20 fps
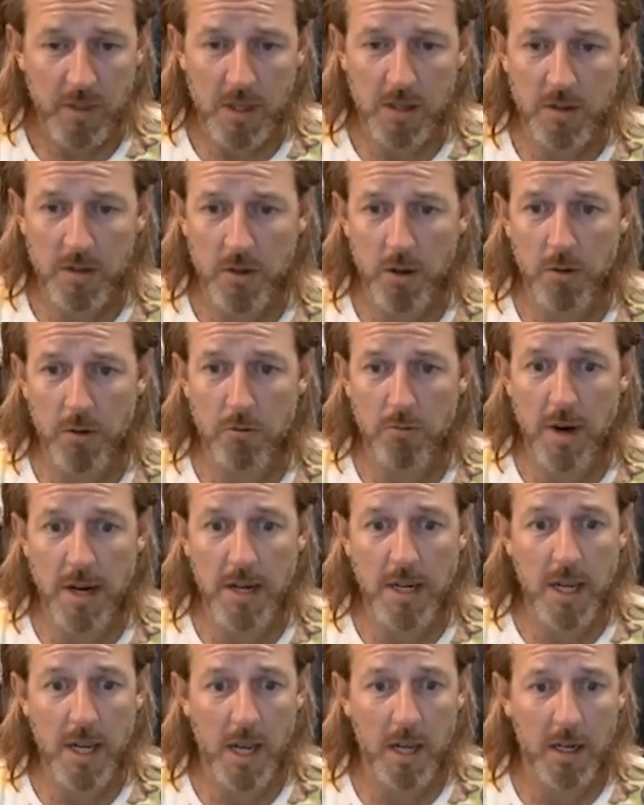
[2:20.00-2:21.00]
So the
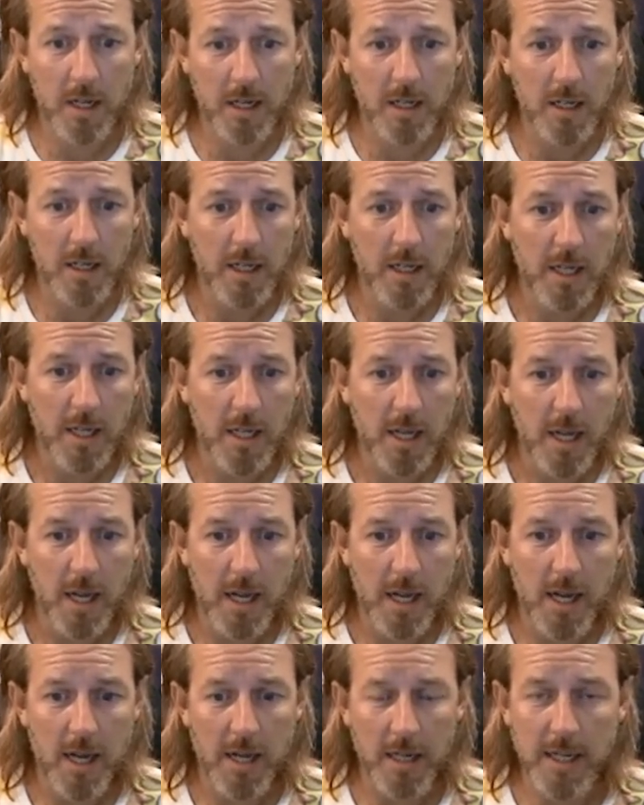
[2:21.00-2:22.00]
red color
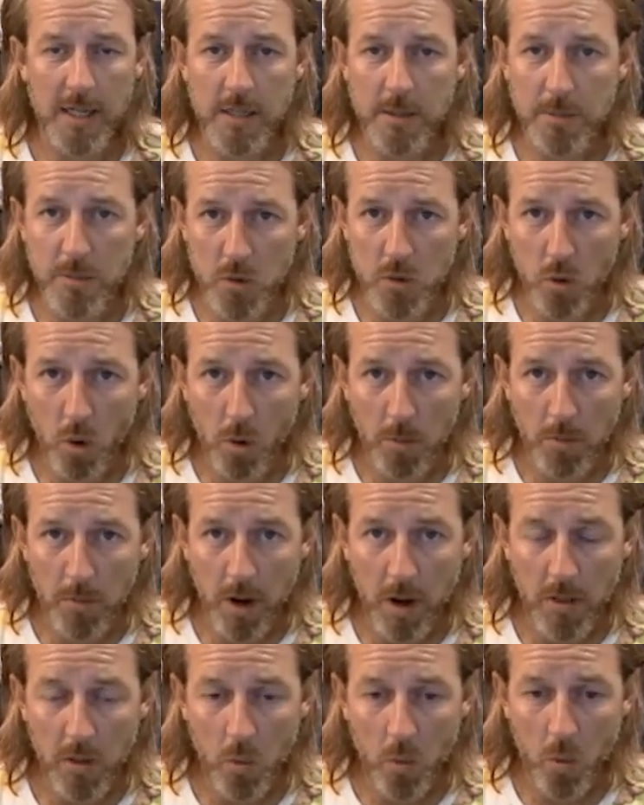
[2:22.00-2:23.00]
gets absorbed
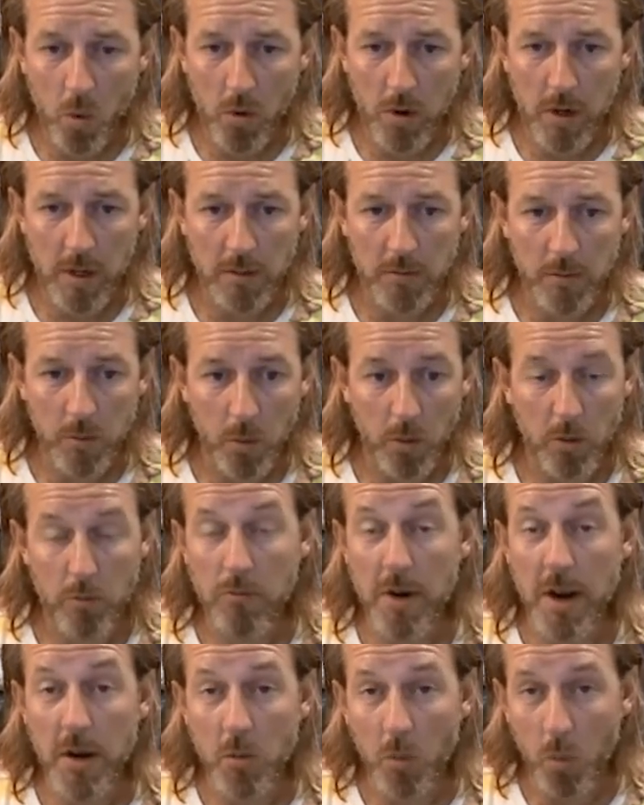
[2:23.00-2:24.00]
by the water, or the
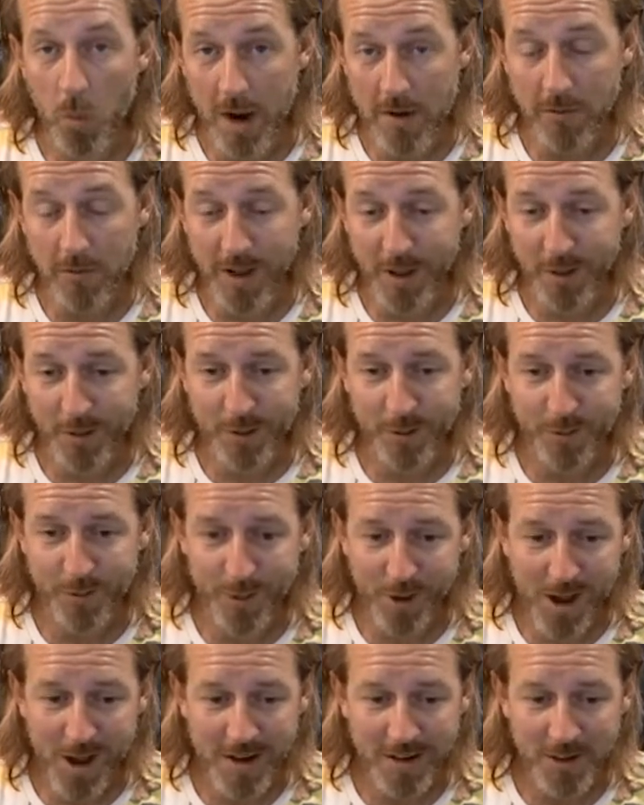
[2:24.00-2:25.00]
red wavelength
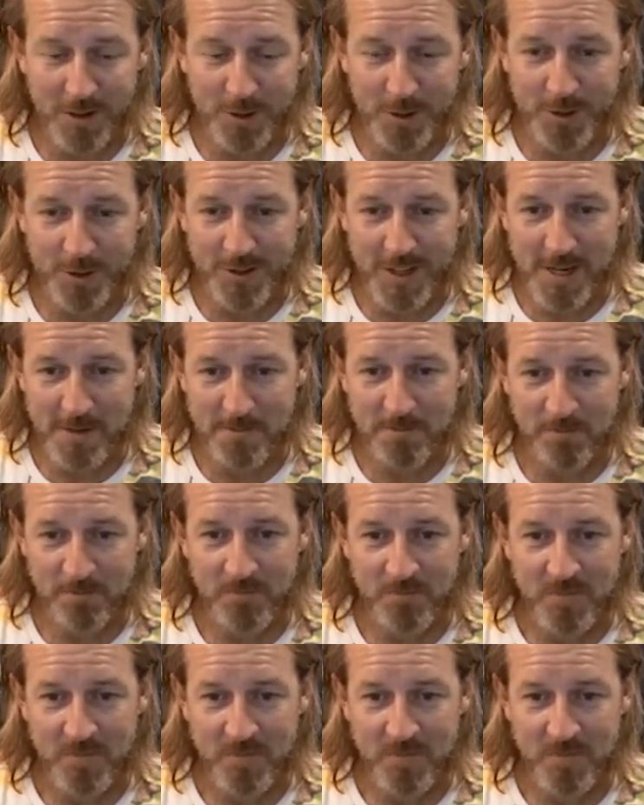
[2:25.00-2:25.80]
of light, I should say,